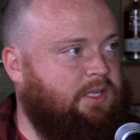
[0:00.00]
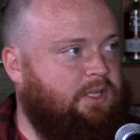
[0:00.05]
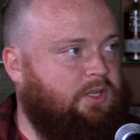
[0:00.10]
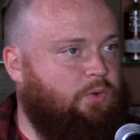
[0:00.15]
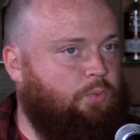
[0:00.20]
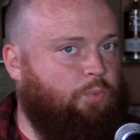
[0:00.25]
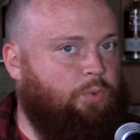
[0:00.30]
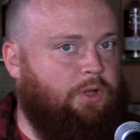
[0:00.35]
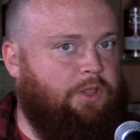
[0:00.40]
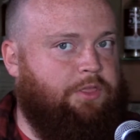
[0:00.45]

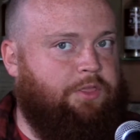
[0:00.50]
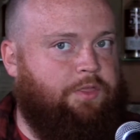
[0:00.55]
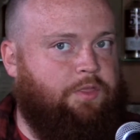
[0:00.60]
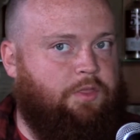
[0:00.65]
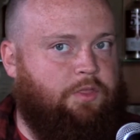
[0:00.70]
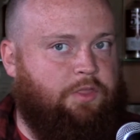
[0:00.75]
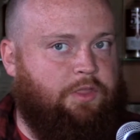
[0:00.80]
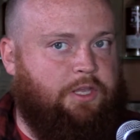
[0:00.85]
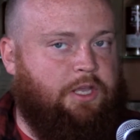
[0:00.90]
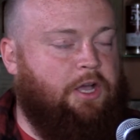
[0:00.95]
with
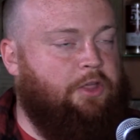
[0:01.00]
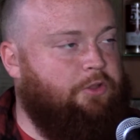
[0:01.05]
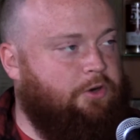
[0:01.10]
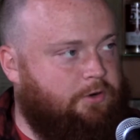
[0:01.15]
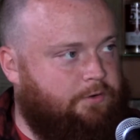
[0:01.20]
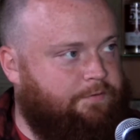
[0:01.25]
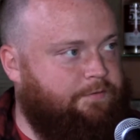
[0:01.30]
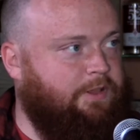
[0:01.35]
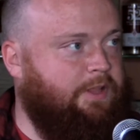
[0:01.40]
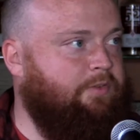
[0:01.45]
the
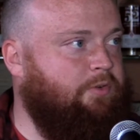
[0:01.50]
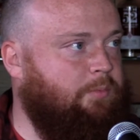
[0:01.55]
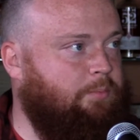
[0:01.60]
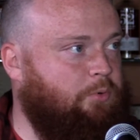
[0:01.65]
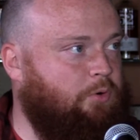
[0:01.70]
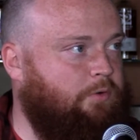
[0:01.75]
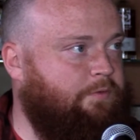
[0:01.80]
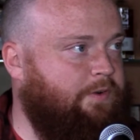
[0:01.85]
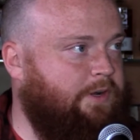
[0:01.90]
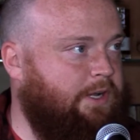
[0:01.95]
other flavor
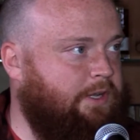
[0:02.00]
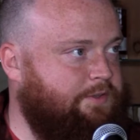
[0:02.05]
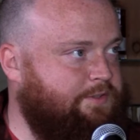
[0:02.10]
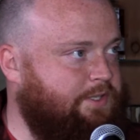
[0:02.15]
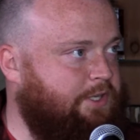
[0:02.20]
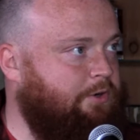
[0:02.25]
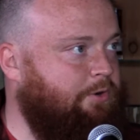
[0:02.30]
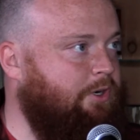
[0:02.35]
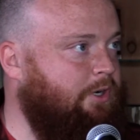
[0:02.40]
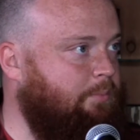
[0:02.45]
profiles
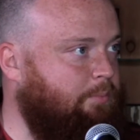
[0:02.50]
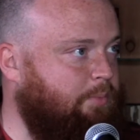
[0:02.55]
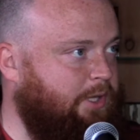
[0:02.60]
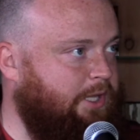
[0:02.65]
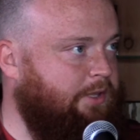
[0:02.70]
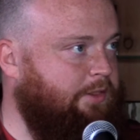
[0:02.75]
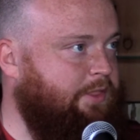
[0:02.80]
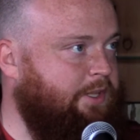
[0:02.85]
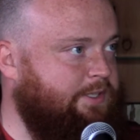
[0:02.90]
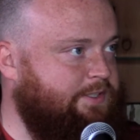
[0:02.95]
that are in a
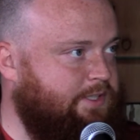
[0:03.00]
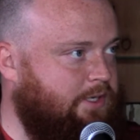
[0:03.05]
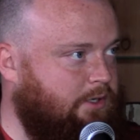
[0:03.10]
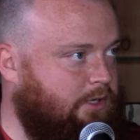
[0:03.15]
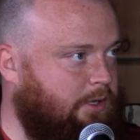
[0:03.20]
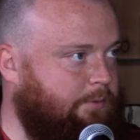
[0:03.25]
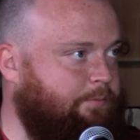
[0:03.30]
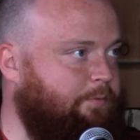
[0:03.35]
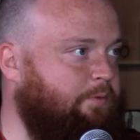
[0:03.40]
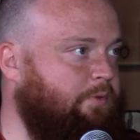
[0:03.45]
blend, things that
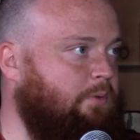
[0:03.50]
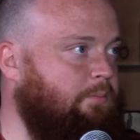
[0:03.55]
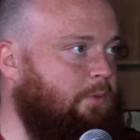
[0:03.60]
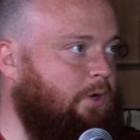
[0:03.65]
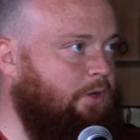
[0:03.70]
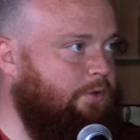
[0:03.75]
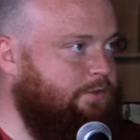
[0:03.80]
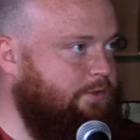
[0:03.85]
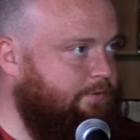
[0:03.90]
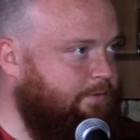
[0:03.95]
come from the
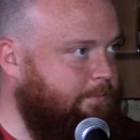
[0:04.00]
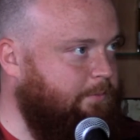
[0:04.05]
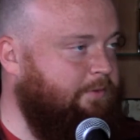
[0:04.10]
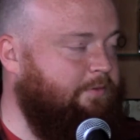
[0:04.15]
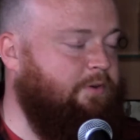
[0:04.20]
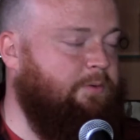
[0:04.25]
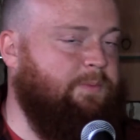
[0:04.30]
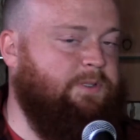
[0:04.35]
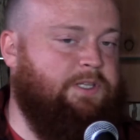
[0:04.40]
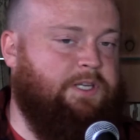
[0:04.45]
malt or from the
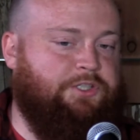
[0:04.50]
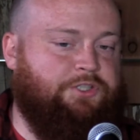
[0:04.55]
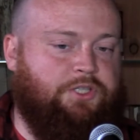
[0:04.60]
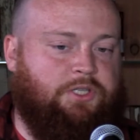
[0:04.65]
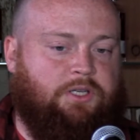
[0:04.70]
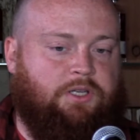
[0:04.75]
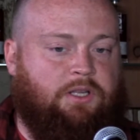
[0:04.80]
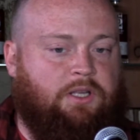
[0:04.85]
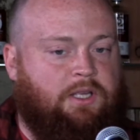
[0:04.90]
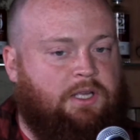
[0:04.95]

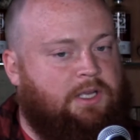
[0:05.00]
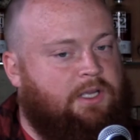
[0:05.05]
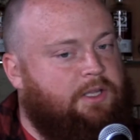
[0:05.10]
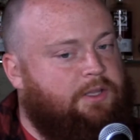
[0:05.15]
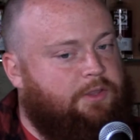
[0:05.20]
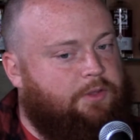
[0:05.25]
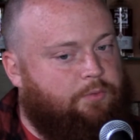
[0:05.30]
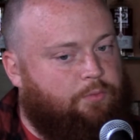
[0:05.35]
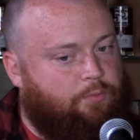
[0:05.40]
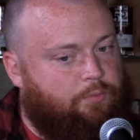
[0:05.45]
fermentation.
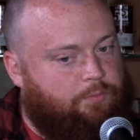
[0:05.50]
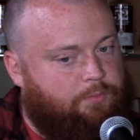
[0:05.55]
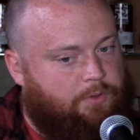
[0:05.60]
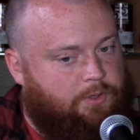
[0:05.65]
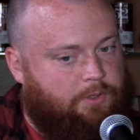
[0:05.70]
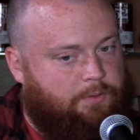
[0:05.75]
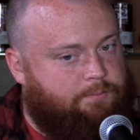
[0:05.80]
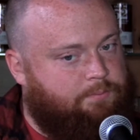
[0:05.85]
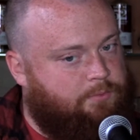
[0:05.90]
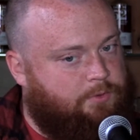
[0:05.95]

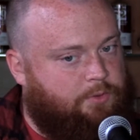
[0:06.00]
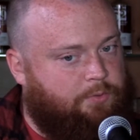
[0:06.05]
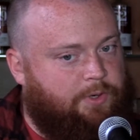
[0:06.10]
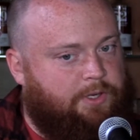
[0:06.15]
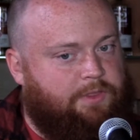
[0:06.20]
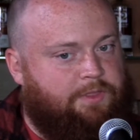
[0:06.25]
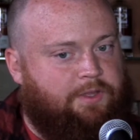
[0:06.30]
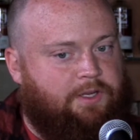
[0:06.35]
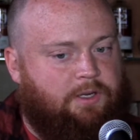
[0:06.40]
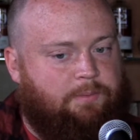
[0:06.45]
The
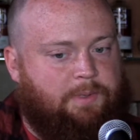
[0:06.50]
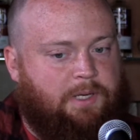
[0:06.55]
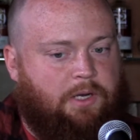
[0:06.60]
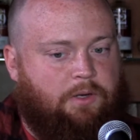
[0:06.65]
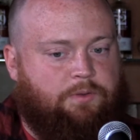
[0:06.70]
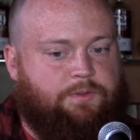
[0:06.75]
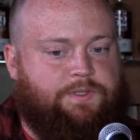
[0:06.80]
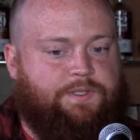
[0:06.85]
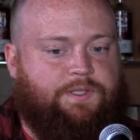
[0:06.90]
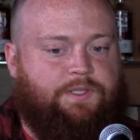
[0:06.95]
great thing
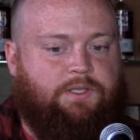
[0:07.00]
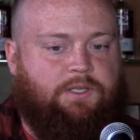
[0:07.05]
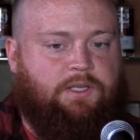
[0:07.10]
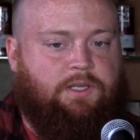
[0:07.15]
about